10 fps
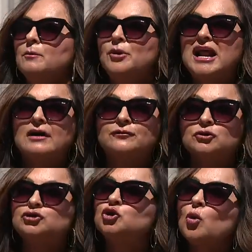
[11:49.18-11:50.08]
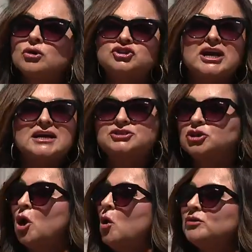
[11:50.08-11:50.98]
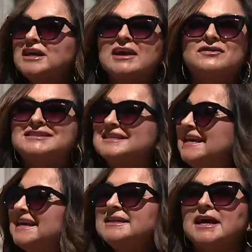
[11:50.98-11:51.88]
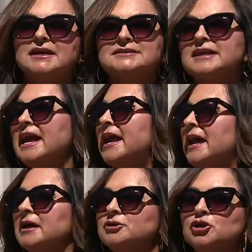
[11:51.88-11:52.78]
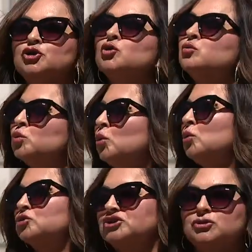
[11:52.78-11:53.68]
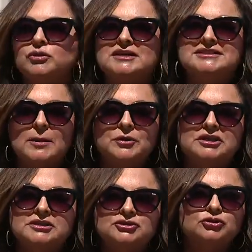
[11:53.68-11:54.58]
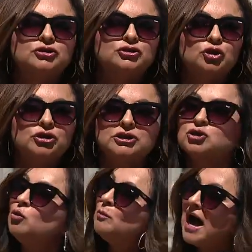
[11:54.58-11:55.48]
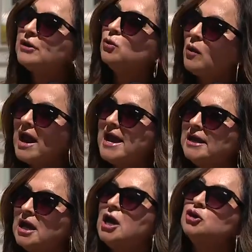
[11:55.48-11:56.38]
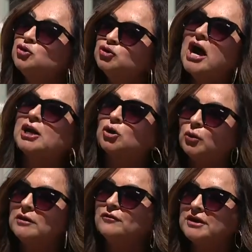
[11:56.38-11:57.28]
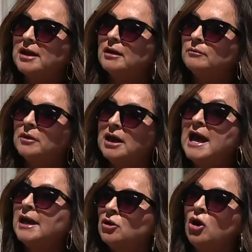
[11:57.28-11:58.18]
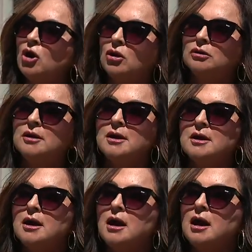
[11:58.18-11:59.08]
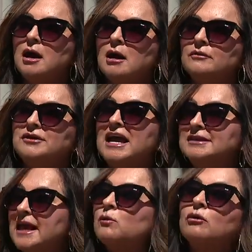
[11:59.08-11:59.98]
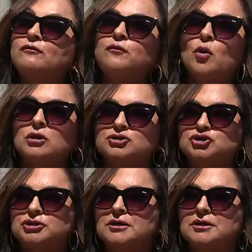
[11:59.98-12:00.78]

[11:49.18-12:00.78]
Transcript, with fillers: But after George Gascon gave his edicts and new rules to his deputy district attorneys, who, by the way, do not agree with him at all, uh, they were forced